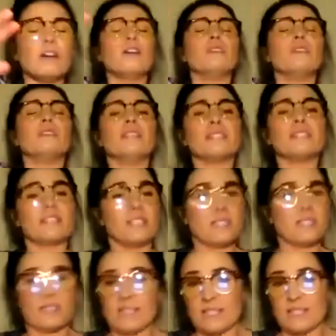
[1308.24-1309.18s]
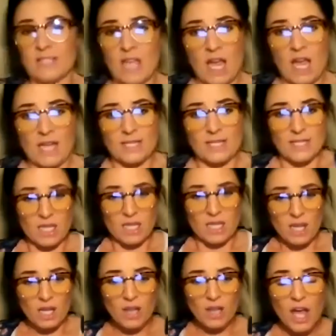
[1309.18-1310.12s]
to this, guys.
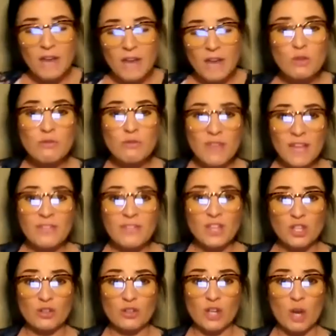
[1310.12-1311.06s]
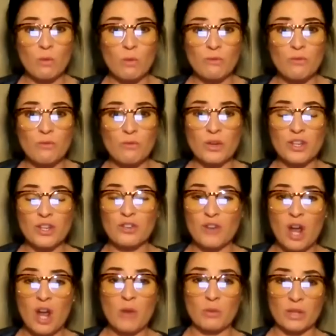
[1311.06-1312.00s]
A lot of you think that you're going for it. You're
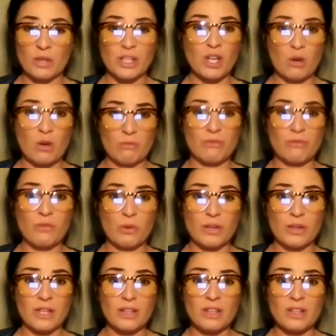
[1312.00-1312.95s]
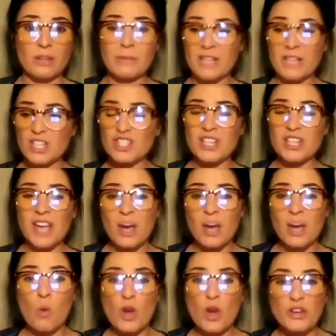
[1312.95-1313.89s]
not really going for it because you
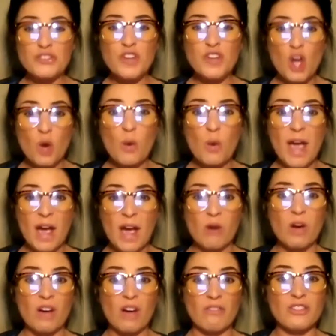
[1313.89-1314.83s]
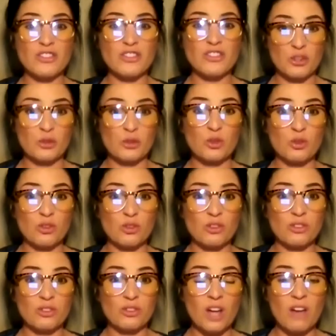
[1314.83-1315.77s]
got one toe out of the circle
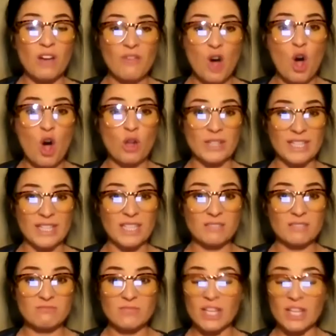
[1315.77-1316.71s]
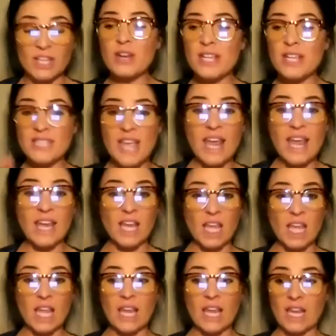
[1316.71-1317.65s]
of all in. There is a
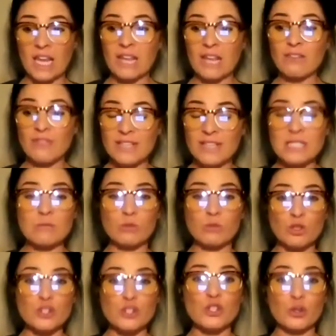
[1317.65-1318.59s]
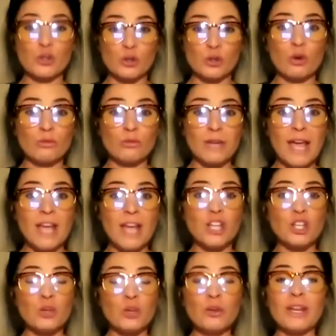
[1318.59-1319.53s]
invisible circle,
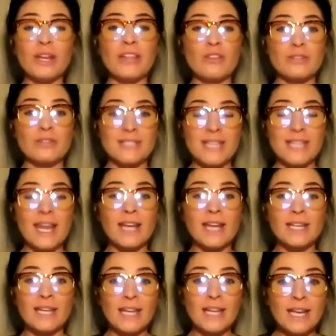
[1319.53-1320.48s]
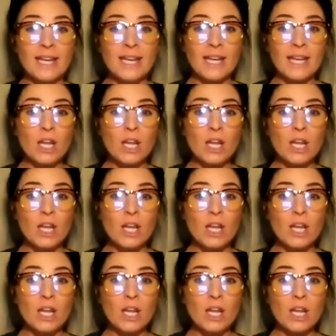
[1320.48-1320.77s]
and you're either standing in it